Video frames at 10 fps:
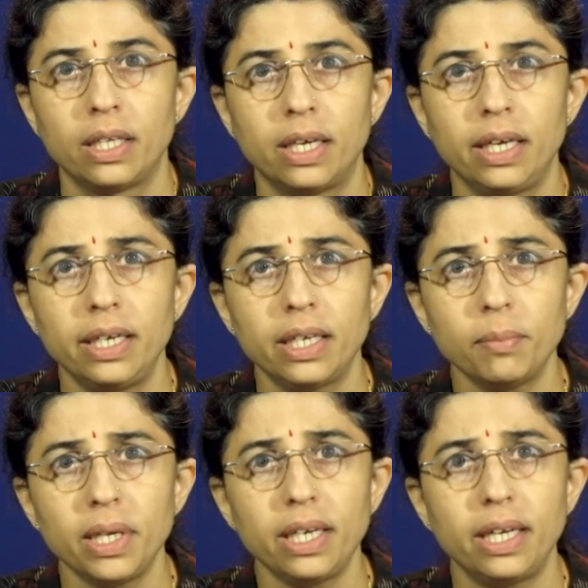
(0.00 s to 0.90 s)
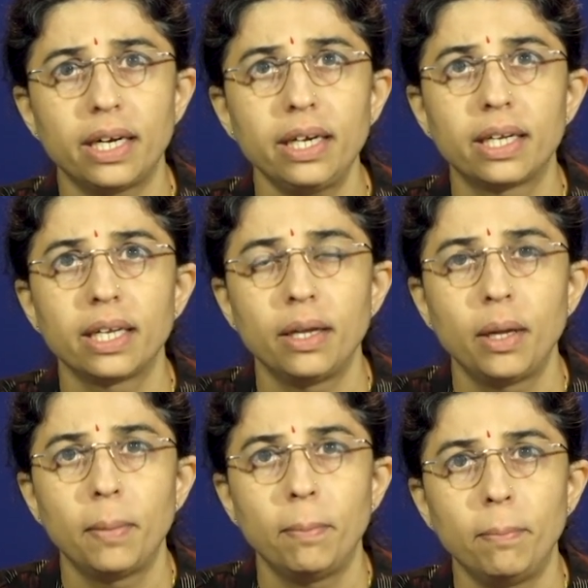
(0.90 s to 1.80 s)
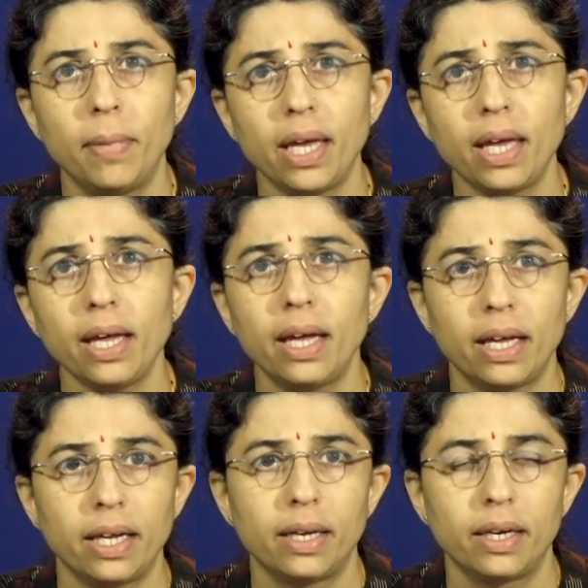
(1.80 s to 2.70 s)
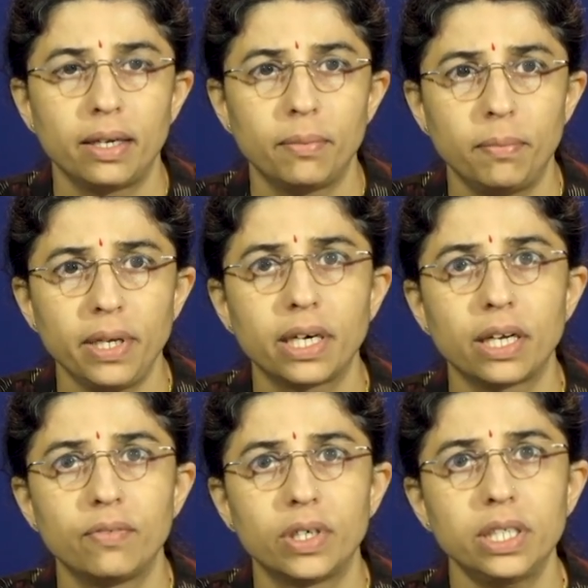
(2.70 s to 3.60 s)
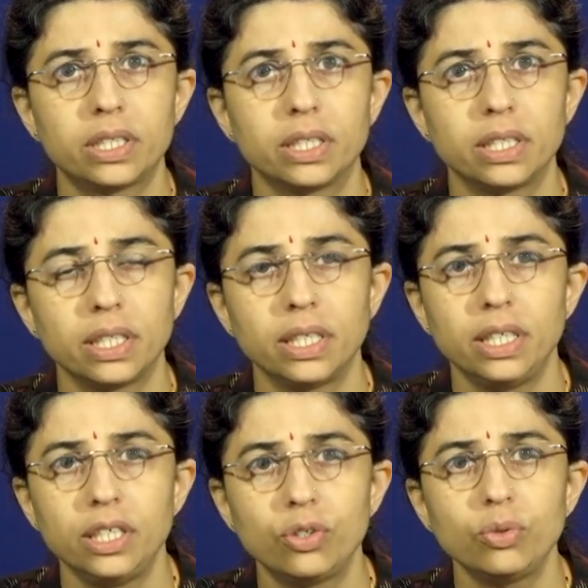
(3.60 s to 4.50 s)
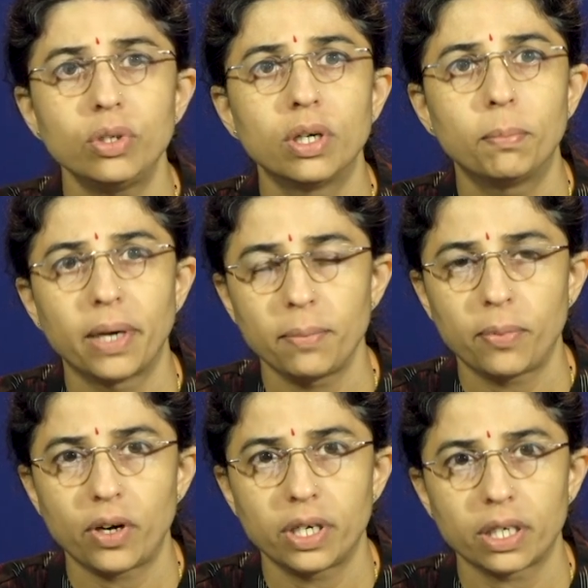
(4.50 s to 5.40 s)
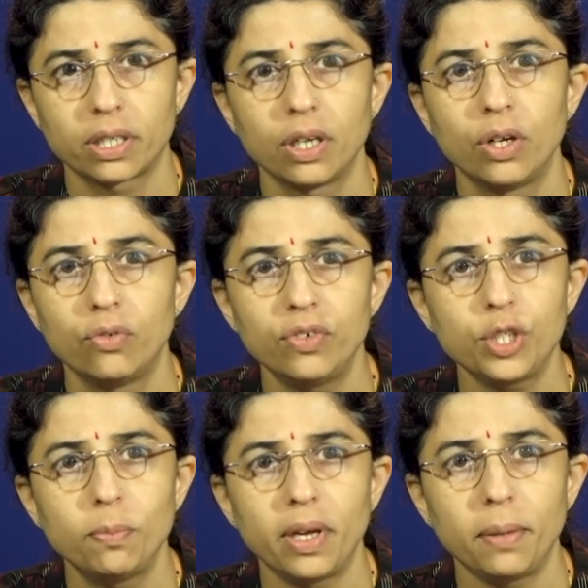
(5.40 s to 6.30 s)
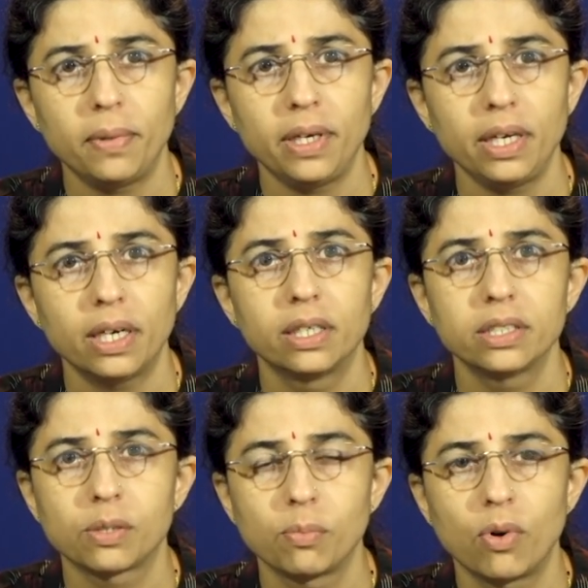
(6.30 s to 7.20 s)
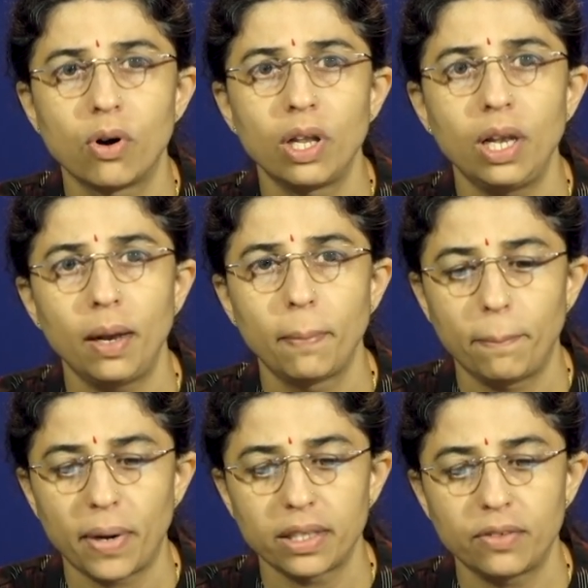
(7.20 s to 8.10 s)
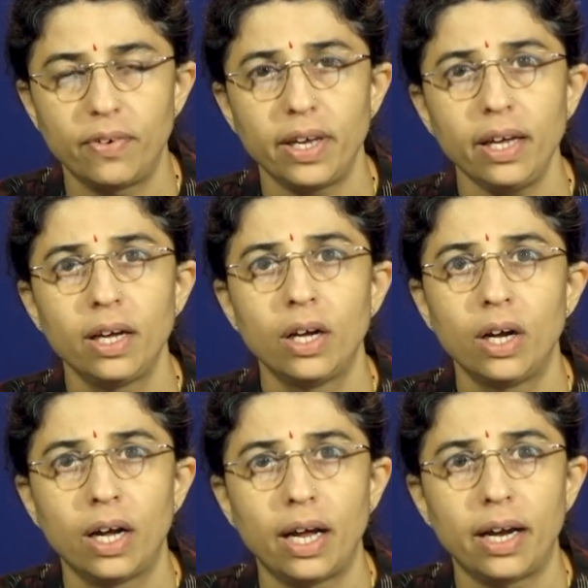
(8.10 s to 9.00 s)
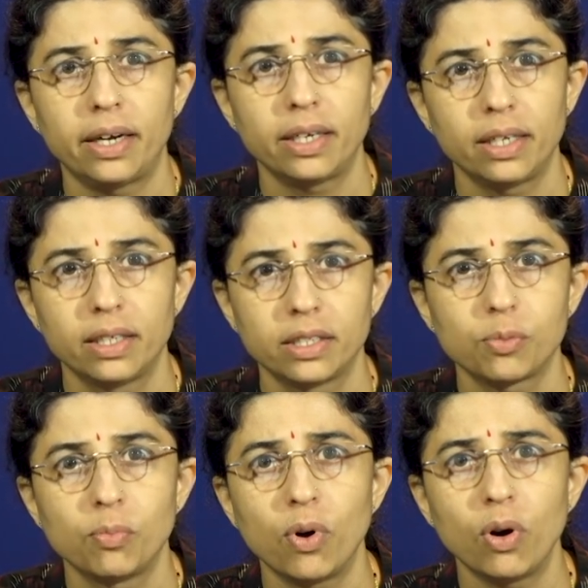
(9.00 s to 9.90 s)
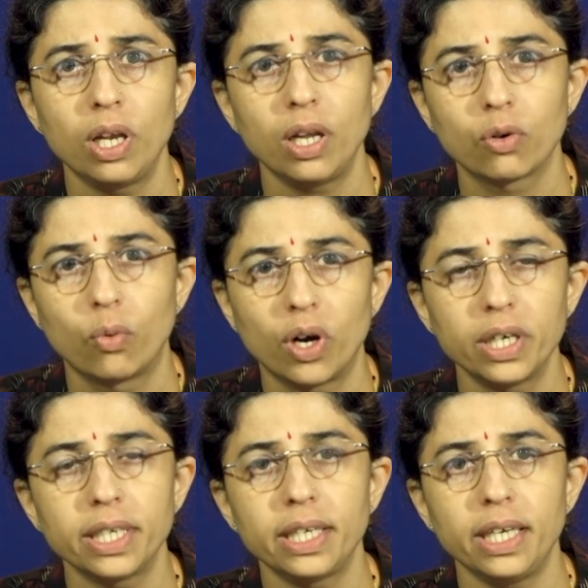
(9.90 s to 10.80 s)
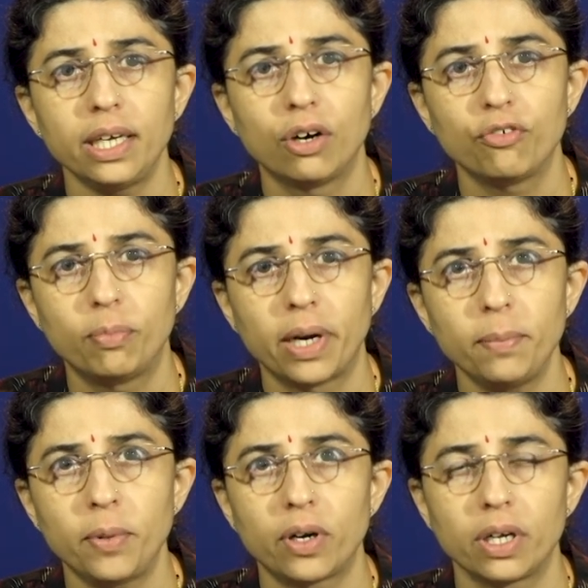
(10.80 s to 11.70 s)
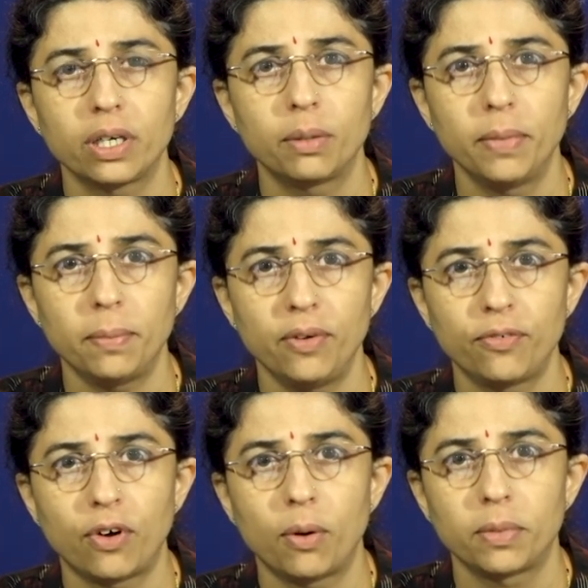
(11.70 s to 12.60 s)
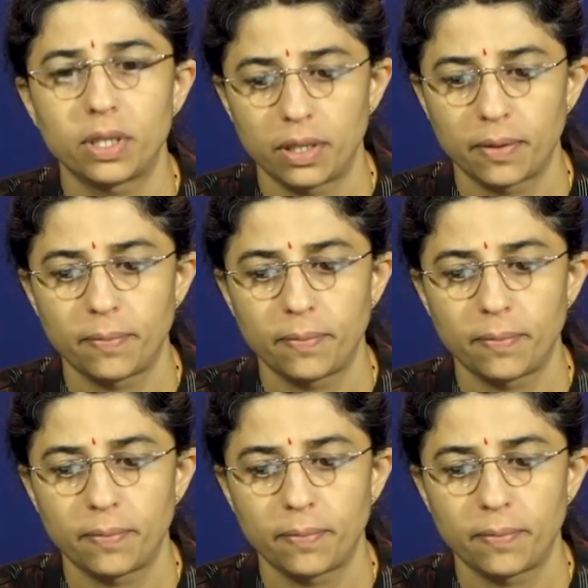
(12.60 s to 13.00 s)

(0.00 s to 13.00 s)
The intermediate may be converted into a byproduct which may be a small pathway and a small quantity of byproduct may be formed.